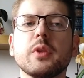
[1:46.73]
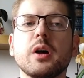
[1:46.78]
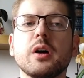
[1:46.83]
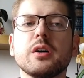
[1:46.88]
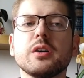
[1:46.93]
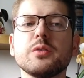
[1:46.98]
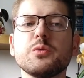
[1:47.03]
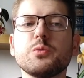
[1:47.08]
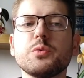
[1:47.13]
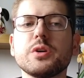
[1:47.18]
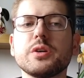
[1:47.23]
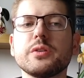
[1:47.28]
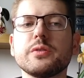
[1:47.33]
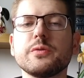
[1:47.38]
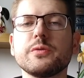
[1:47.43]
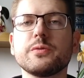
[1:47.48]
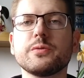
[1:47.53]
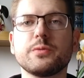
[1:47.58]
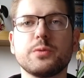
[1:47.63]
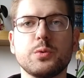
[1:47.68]
I
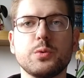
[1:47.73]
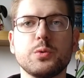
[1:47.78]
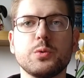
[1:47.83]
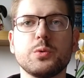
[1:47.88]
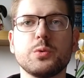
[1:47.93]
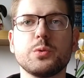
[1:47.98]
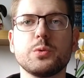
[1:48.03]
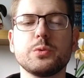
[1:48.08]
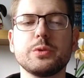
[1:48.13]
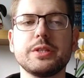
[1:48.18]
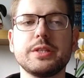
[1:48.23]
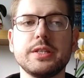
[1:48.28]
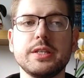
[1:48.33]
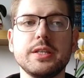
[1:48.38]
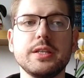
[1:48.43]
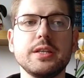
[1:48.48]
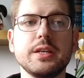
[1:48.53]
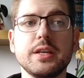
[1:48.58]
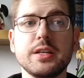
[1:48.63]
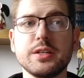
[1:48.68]
went for
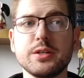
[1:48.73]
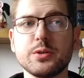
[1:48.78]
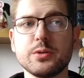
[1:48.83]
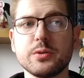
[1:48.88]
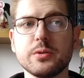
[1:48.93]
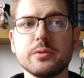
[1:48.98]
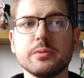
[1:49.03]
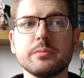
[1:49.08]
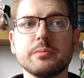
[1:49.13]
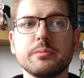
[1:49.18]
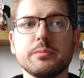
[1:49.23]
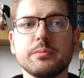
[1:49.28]
the indoor